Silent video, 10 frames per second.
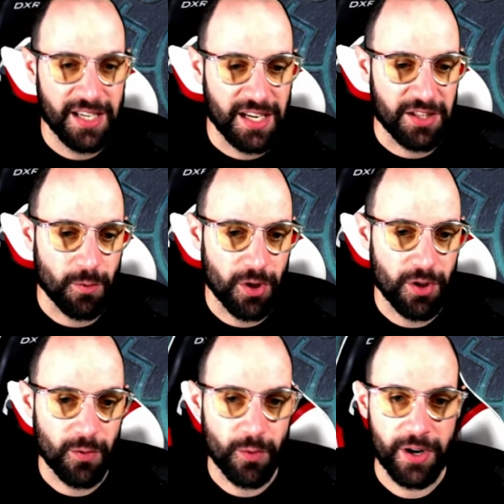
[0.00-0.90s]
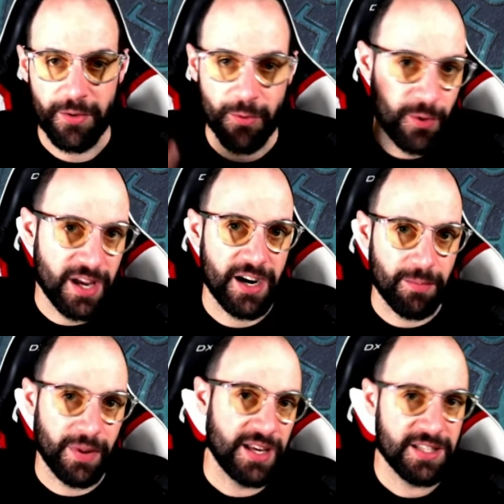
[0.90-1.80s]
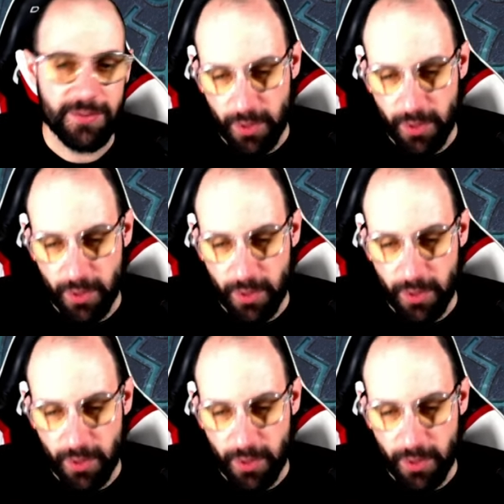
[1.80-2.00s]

in the wall where we are placed.